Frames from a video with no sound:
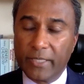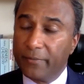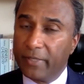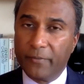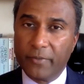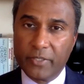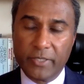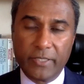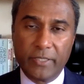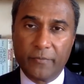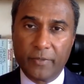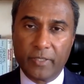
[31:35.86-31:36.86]
originally
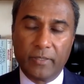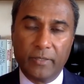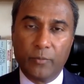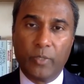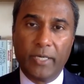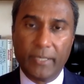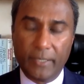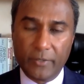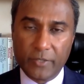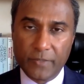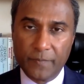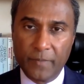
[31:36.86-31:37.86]
did it for the Clinton White
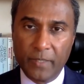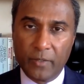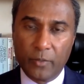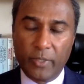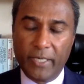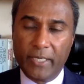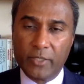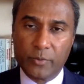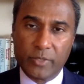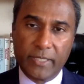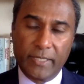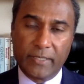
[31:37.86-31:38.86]
House. The White House
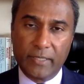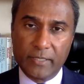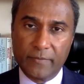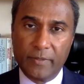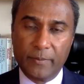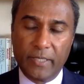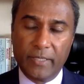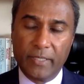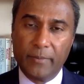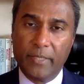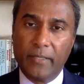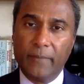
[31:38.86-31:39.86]
was getting tons of inbound
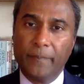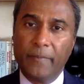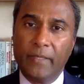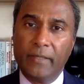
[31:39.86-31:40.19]
email.